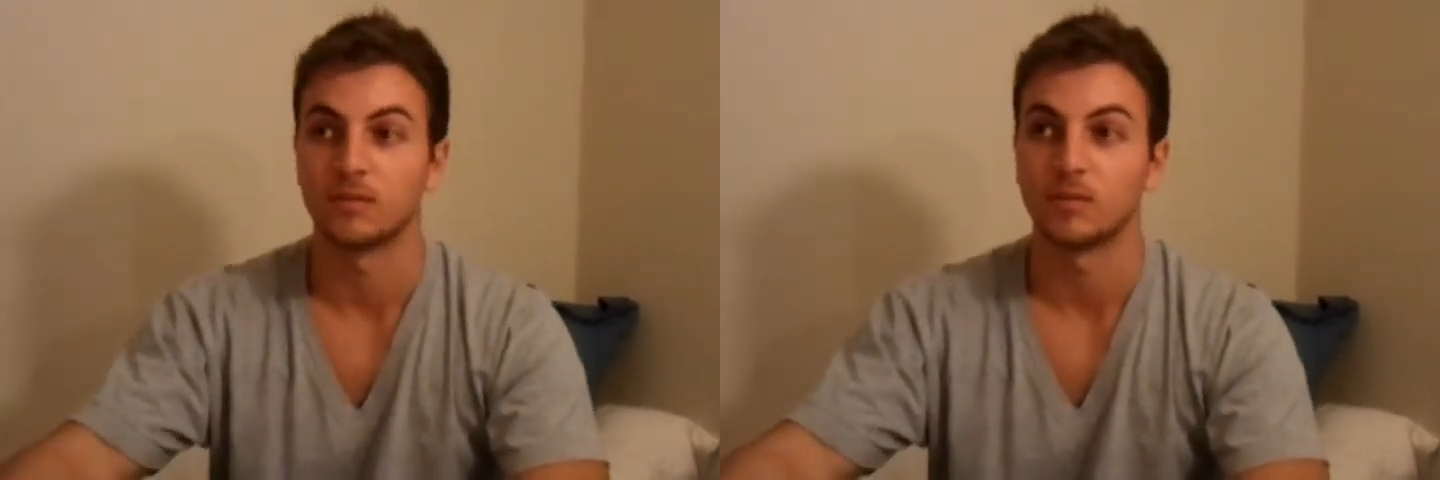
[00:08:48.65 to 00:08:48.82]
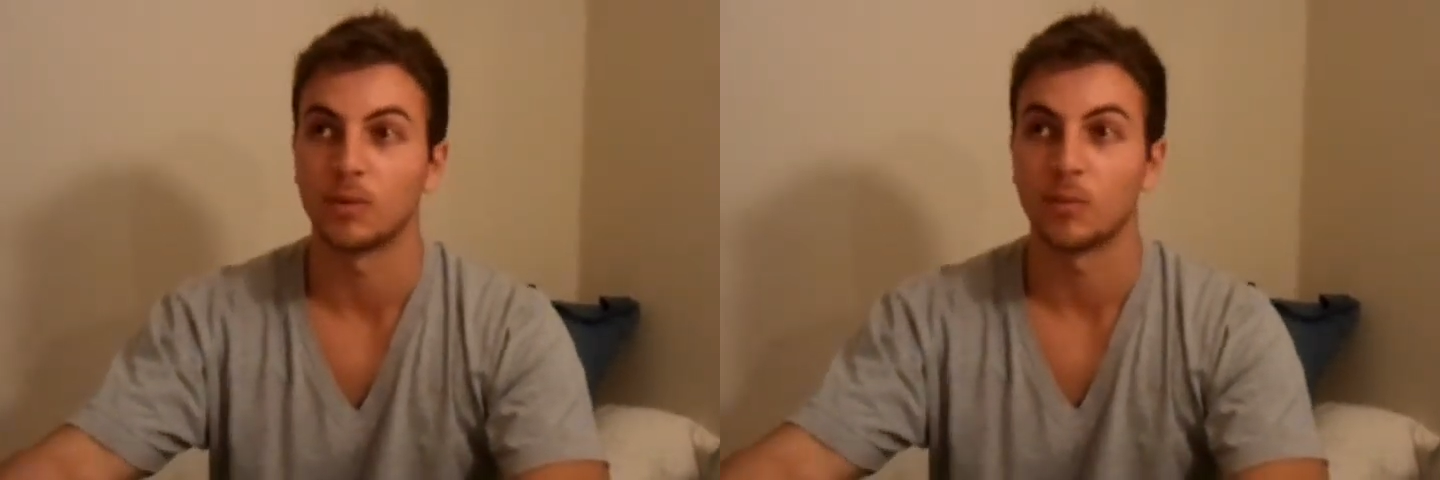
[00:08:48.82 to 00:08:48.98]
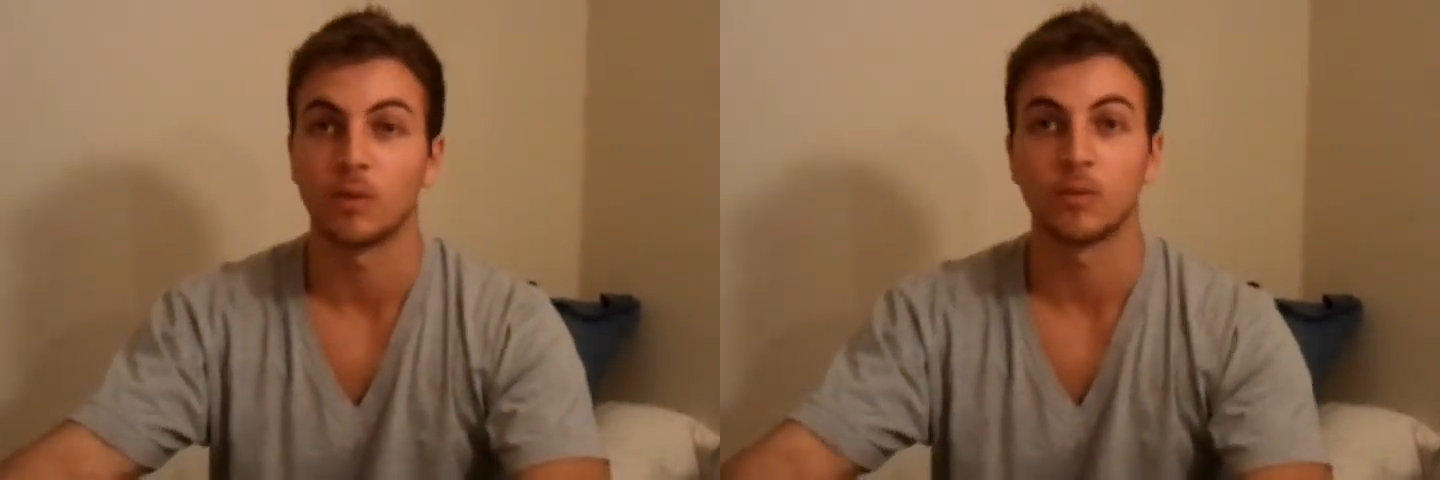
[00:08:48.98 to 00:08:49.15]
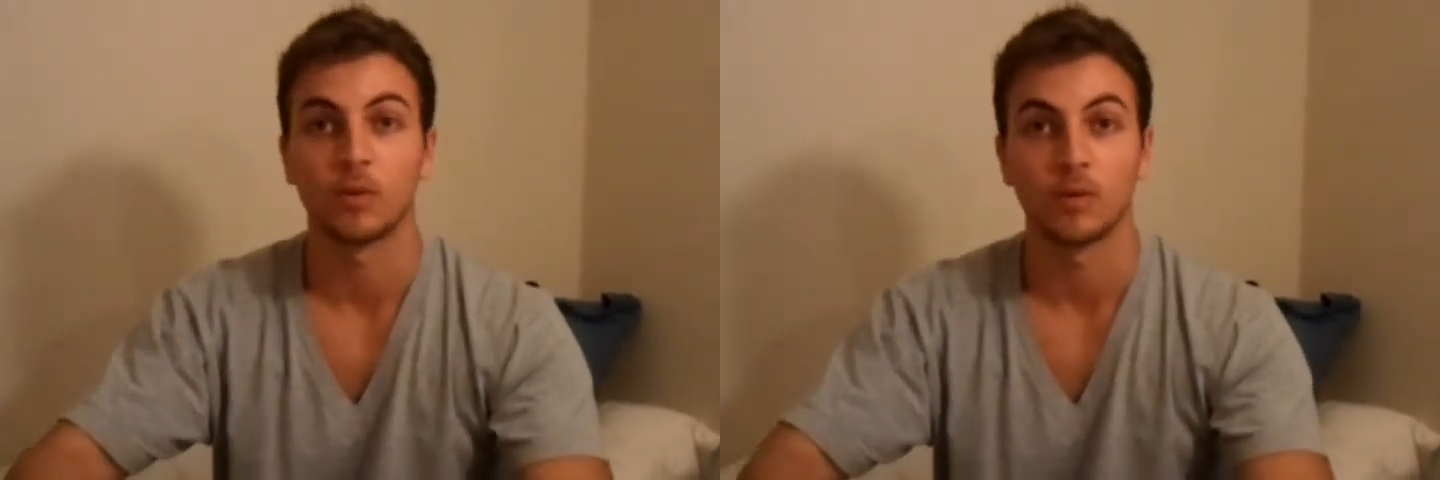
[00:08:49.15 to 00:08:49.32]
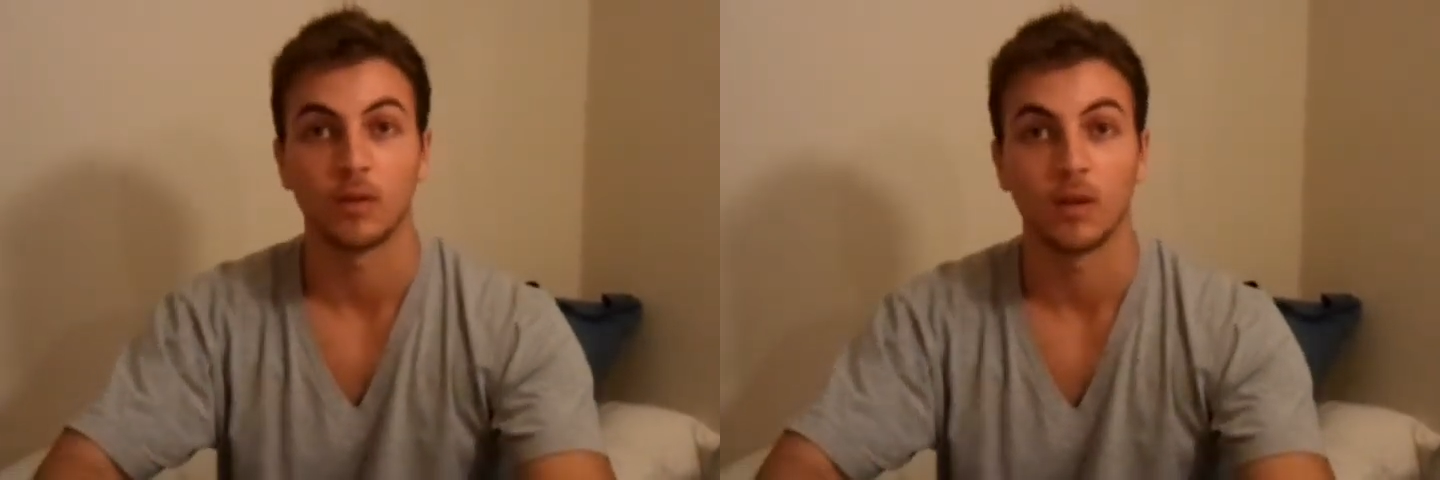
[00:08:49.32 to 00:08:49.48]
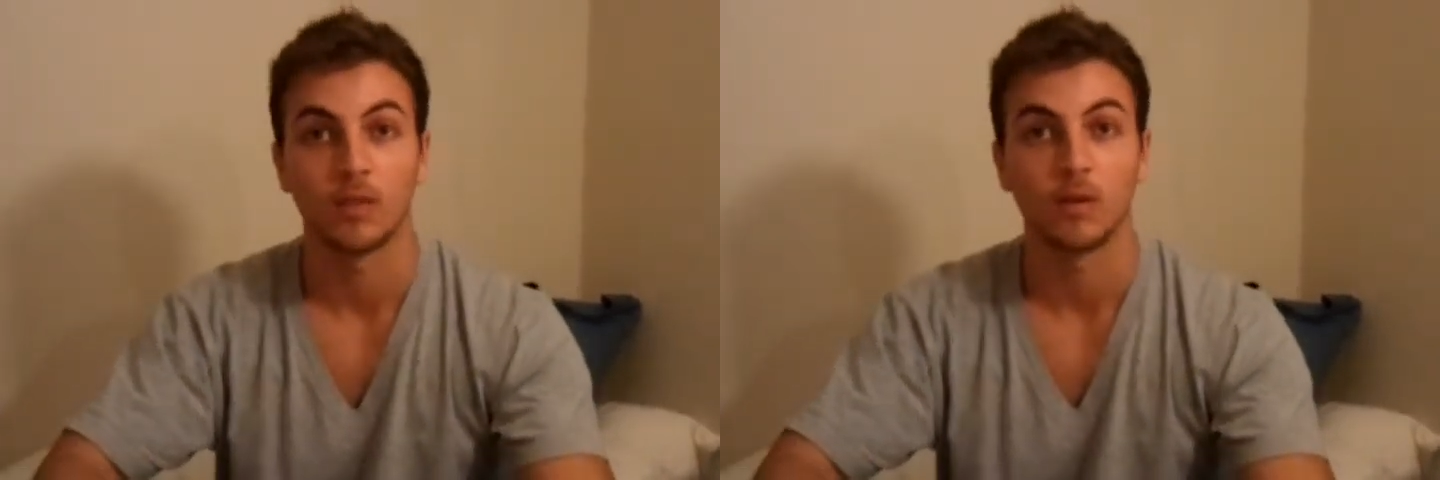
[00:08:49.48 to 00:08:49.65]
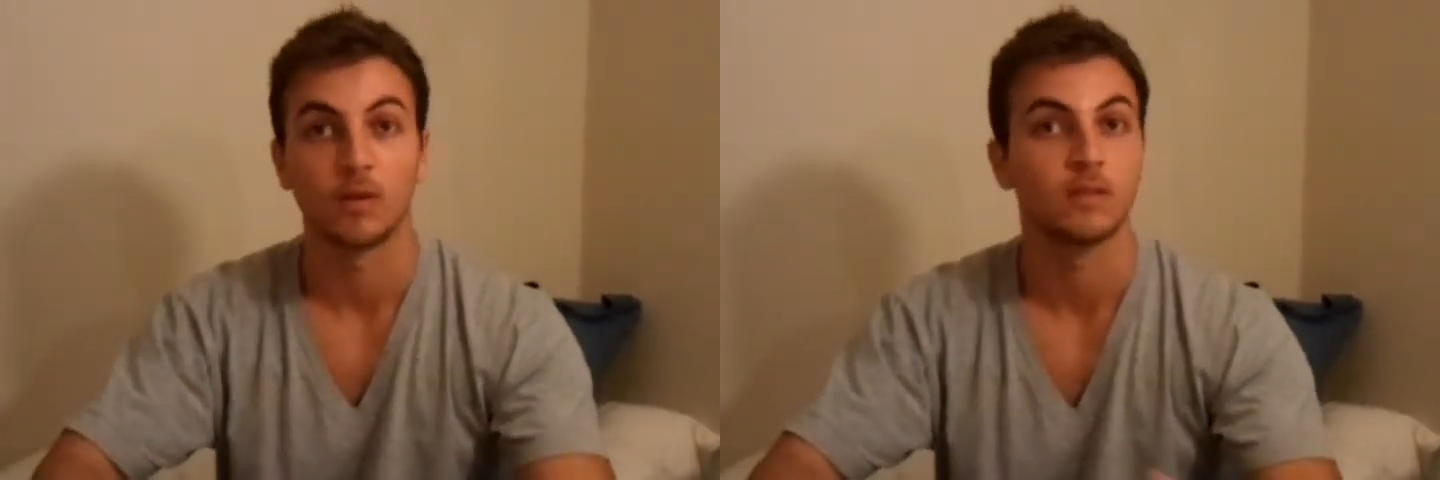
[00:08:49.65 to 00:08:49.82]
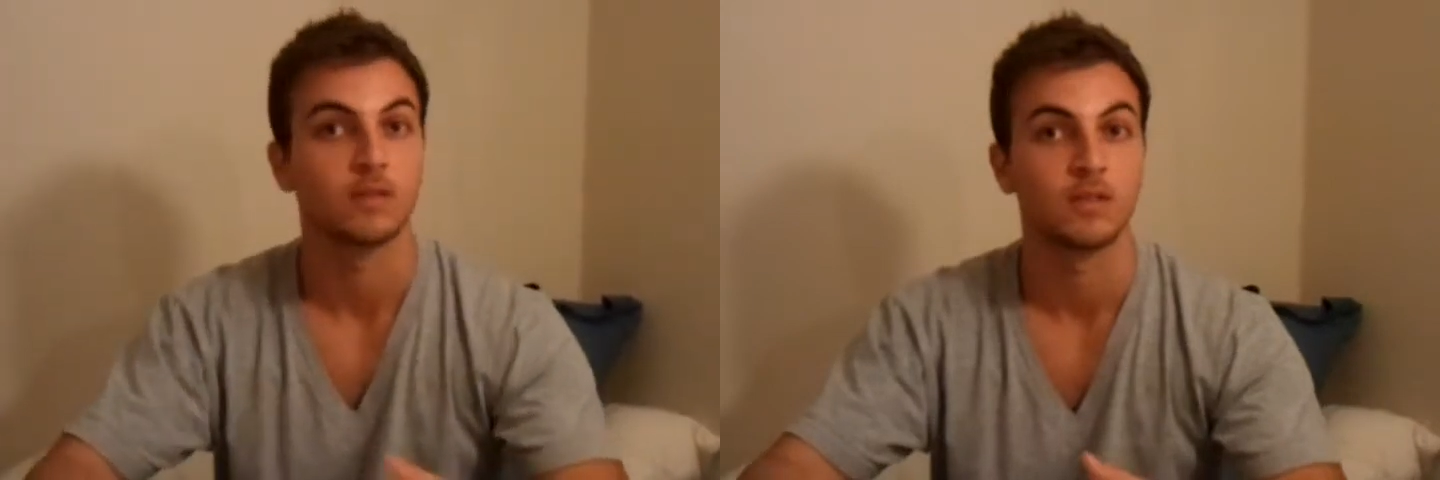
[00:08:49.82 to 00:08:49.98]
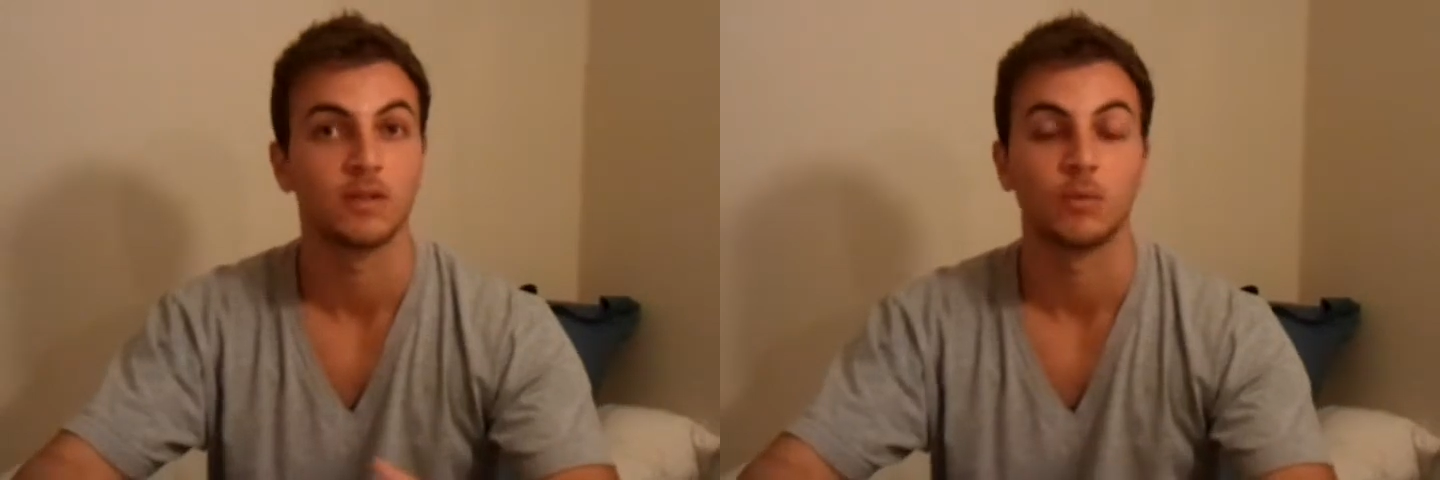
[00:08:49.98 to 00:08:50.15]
doing one thing or the other and see